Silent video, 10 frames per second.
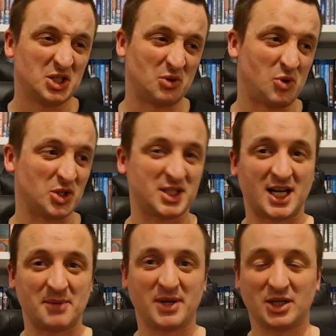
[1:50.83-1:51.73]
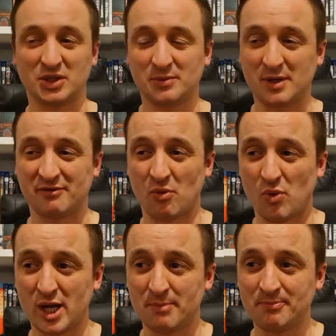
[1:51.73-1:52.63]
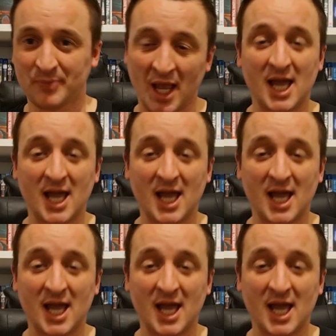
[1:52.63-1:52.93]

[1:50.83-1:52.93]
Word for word: you know ones that I picked up off a whim